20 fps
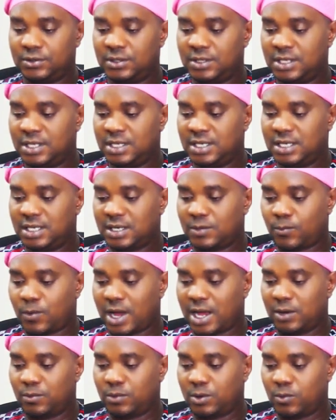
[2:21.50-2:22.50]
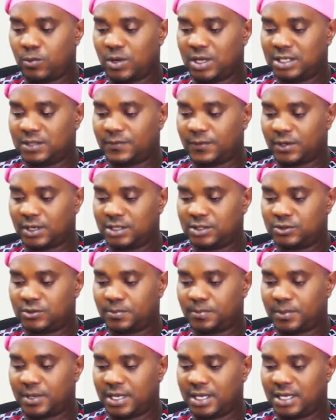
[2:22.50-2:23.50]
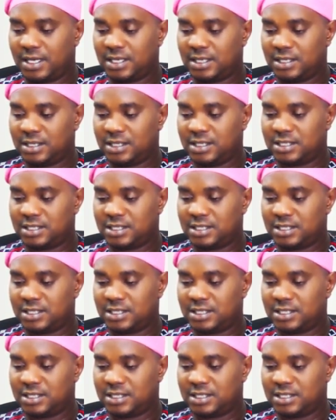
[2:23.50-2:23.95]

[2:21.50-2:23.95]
Here again, while some we more wait useless for it to play. Information.